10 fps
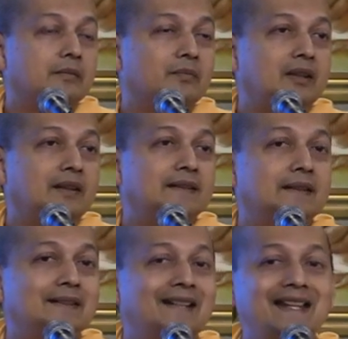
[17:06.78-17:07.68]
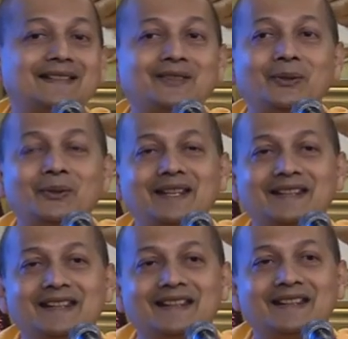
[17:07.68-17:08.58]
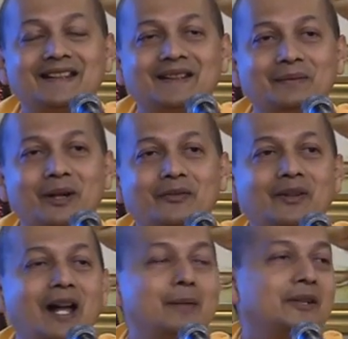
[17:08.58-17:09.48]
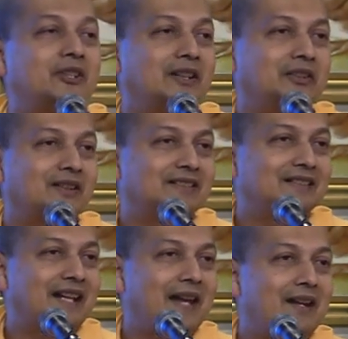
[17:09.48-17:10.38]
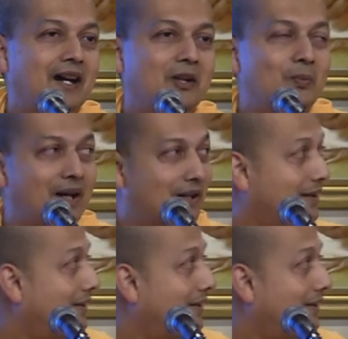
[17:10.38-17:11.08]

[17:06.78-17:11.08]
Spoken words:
There is a nice story of Ramachandra and Hanuman.